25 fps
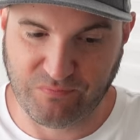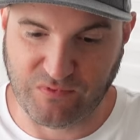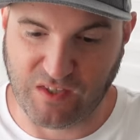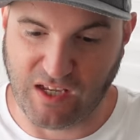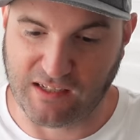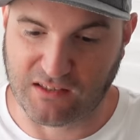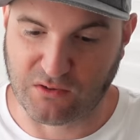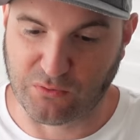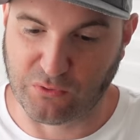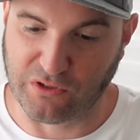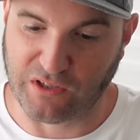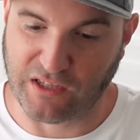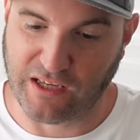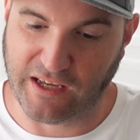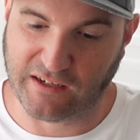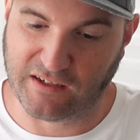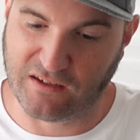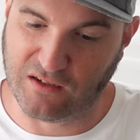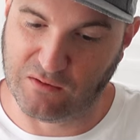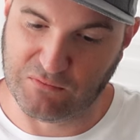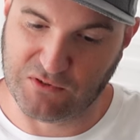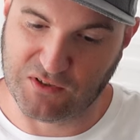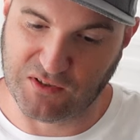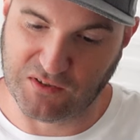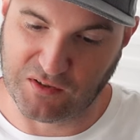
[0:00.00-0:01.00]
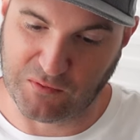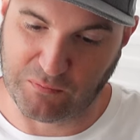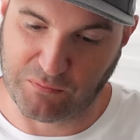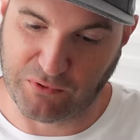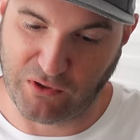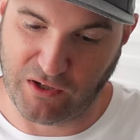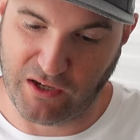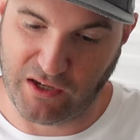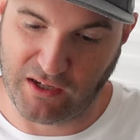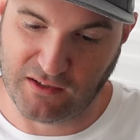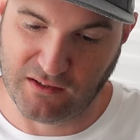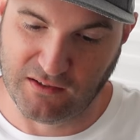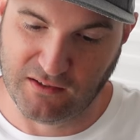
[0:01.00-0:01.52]
that's where that comes into
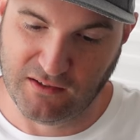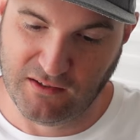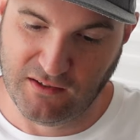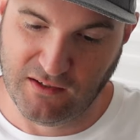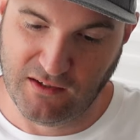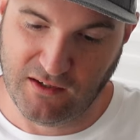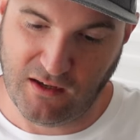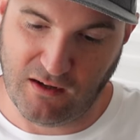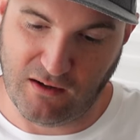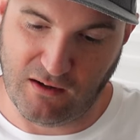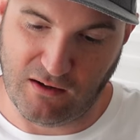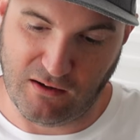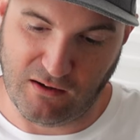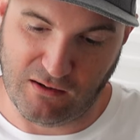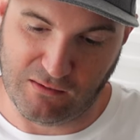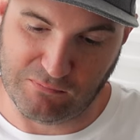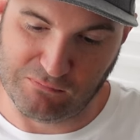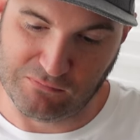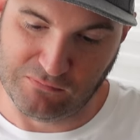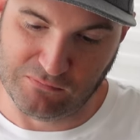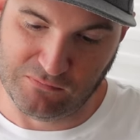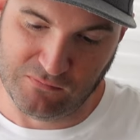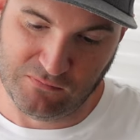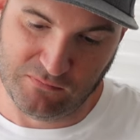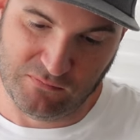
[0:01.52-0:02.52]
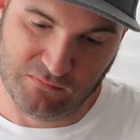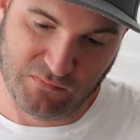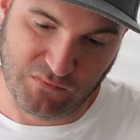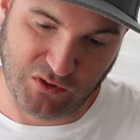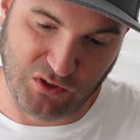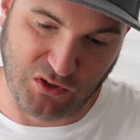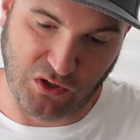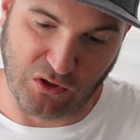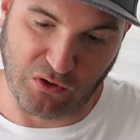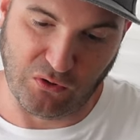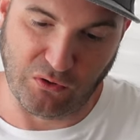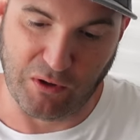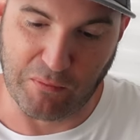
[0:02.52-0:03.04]
play. Um,
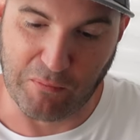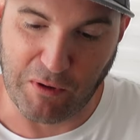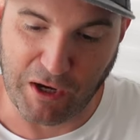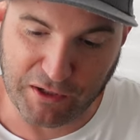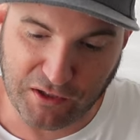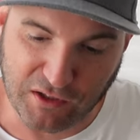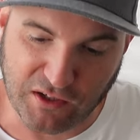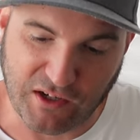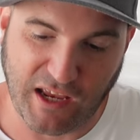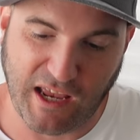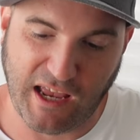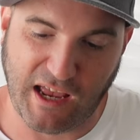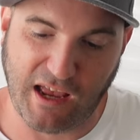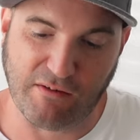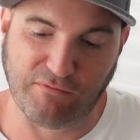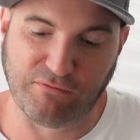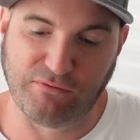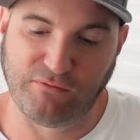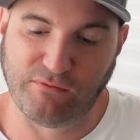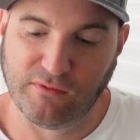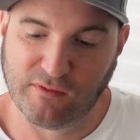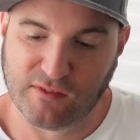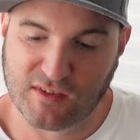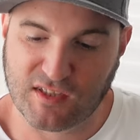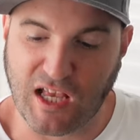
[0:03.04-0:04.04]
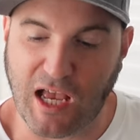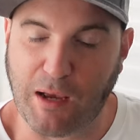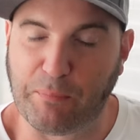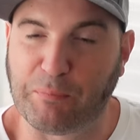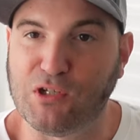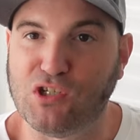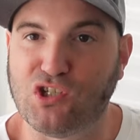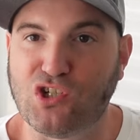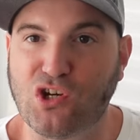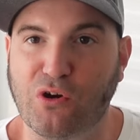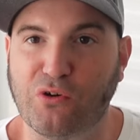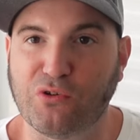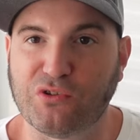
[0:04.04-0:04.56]
you know, am I going to have
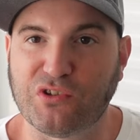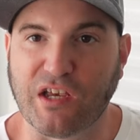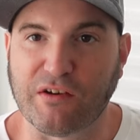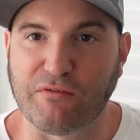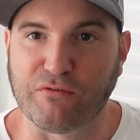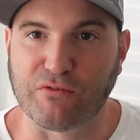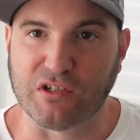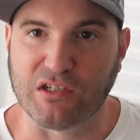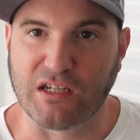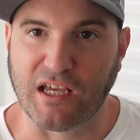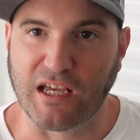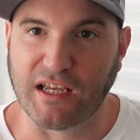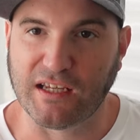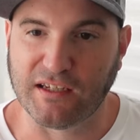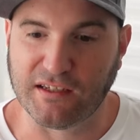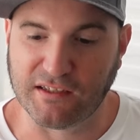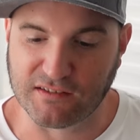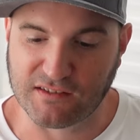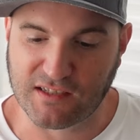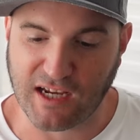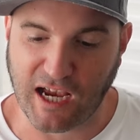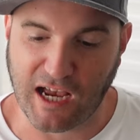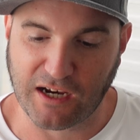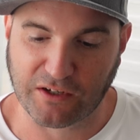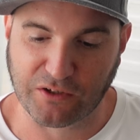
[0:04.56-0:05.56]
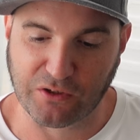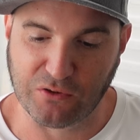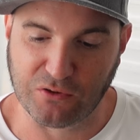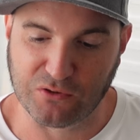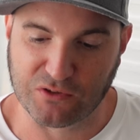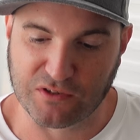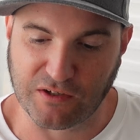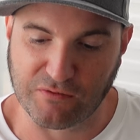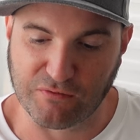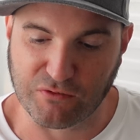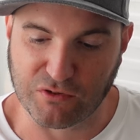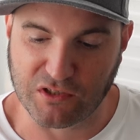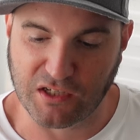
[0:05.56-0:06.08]
sloppy joes every day and
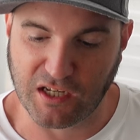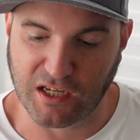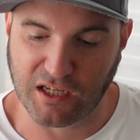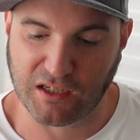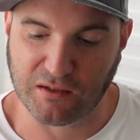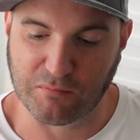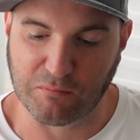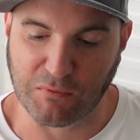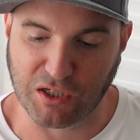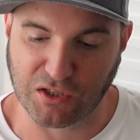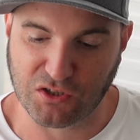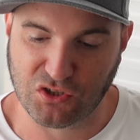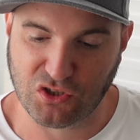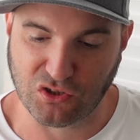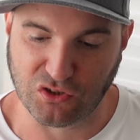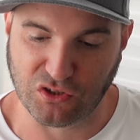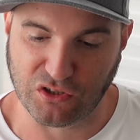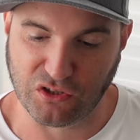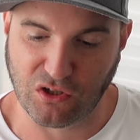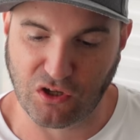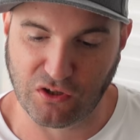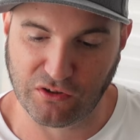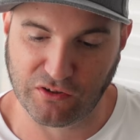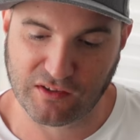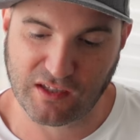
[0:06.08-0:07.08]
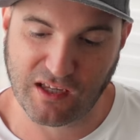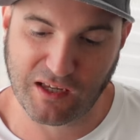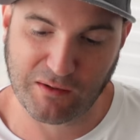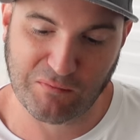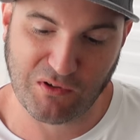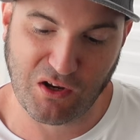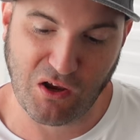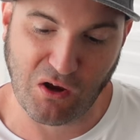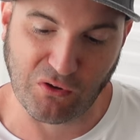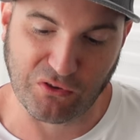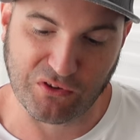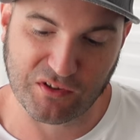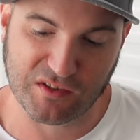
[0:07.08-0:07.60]
tacos every day and make chili all the time?
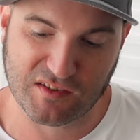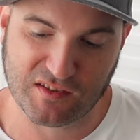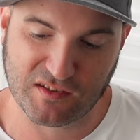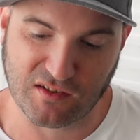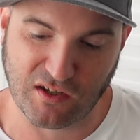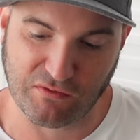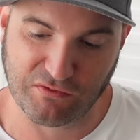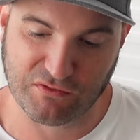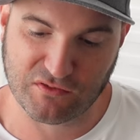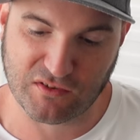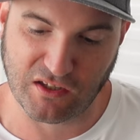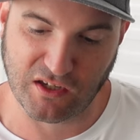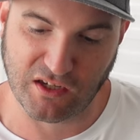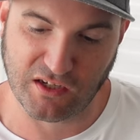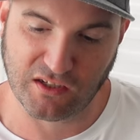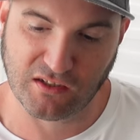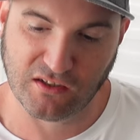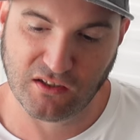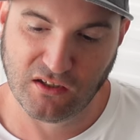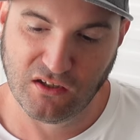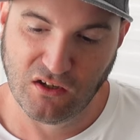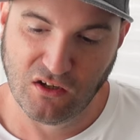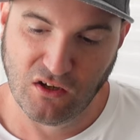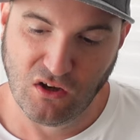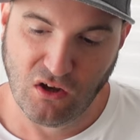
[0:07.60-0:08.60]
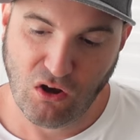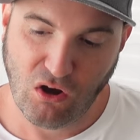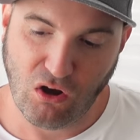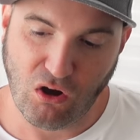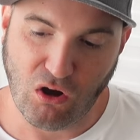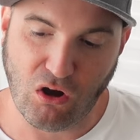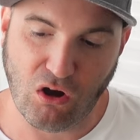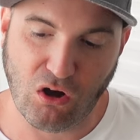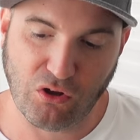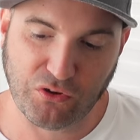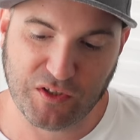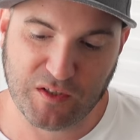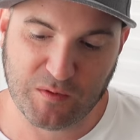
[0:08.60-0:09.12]
No, this stuff's like
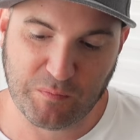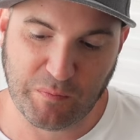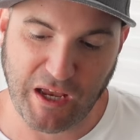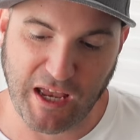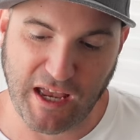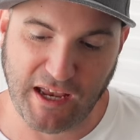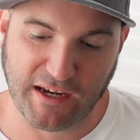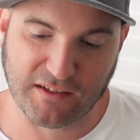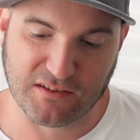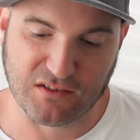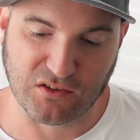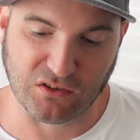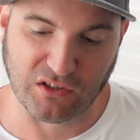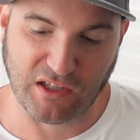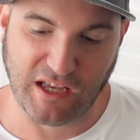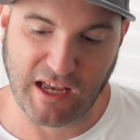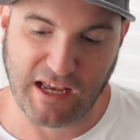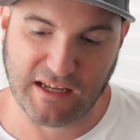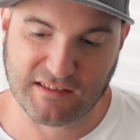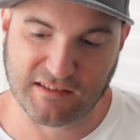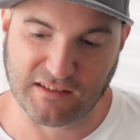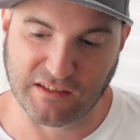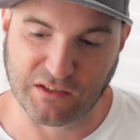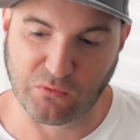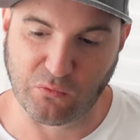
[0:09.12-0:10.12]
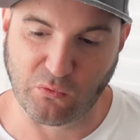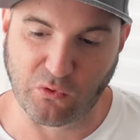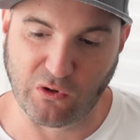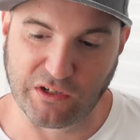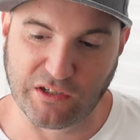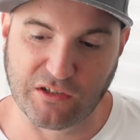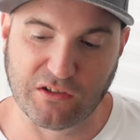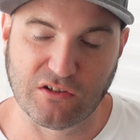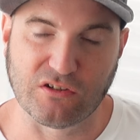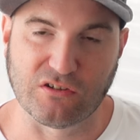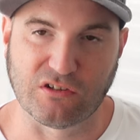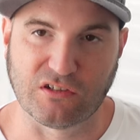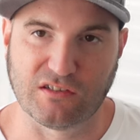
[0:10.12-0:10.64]
all these packets will last like
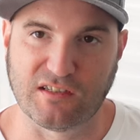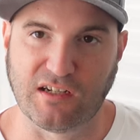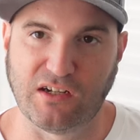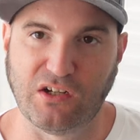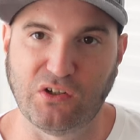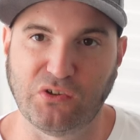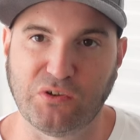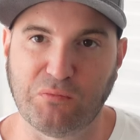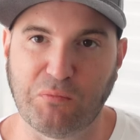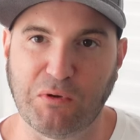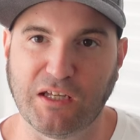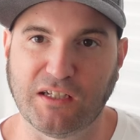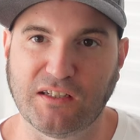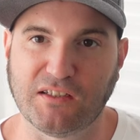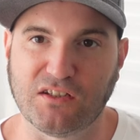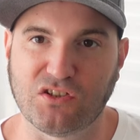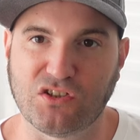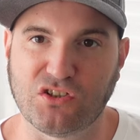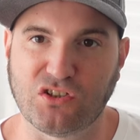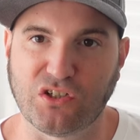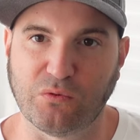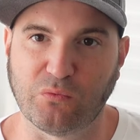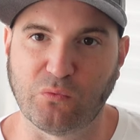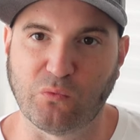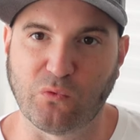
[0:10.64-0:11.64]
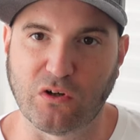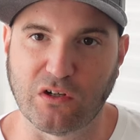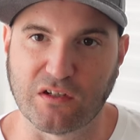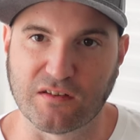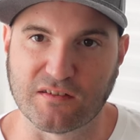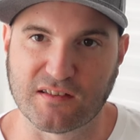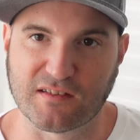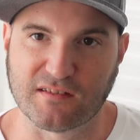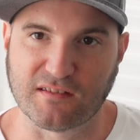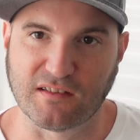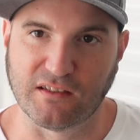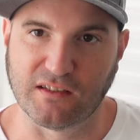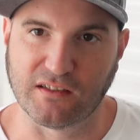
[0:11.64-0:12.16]
one year because I only make this shit
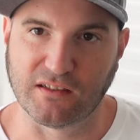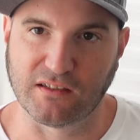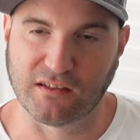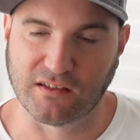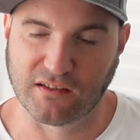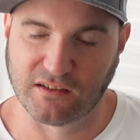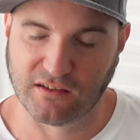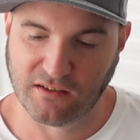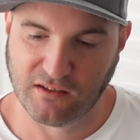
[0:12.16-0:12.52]
once. Like,